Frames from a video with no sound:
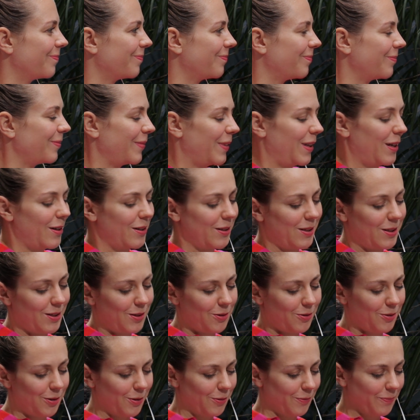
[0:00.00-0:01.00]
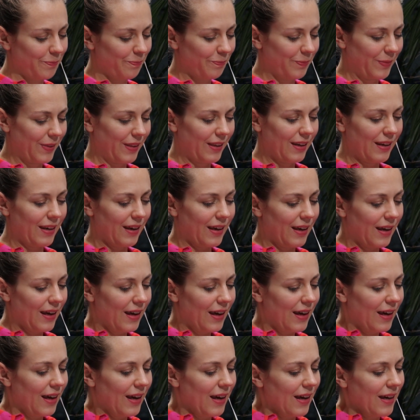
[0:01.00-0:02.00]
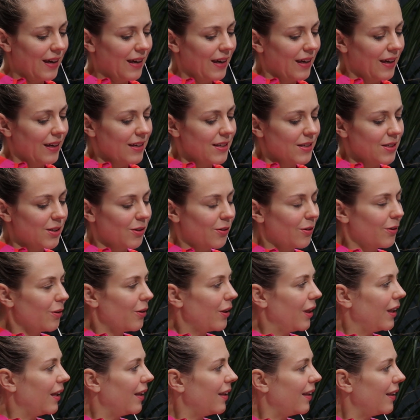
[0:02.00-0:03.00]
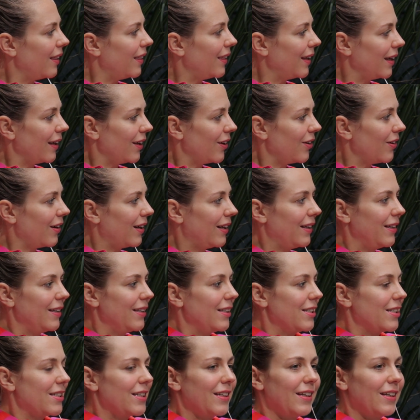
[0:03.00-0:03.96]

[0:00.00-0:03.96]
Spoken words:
Yes, true. So thank you, Alice.